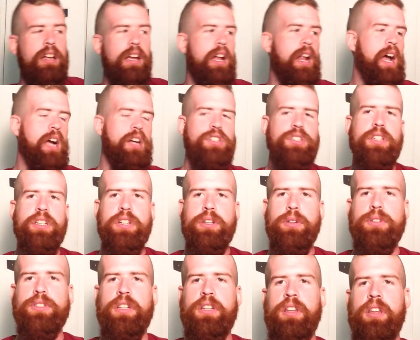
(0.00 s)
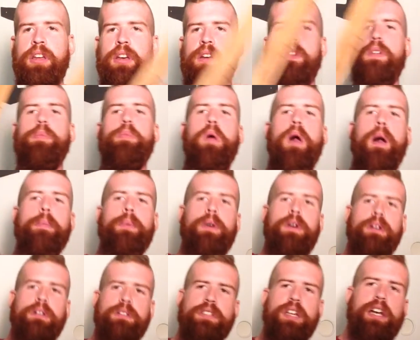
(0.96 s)
and actually using the
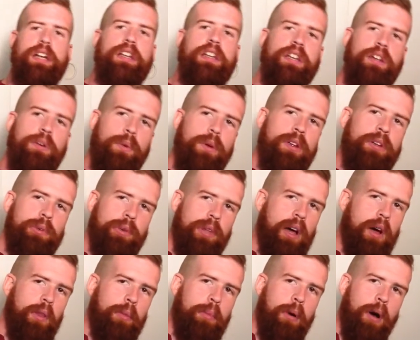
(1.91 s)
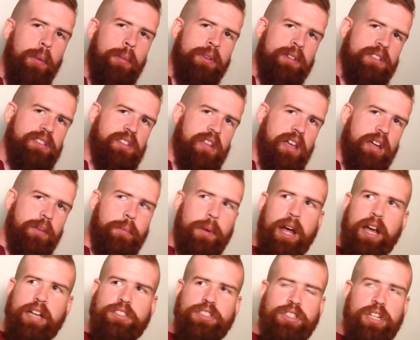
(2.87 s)
proper technique where you allow the pommel to slide
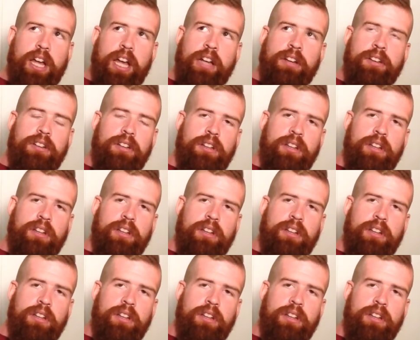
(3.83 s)
past your hand.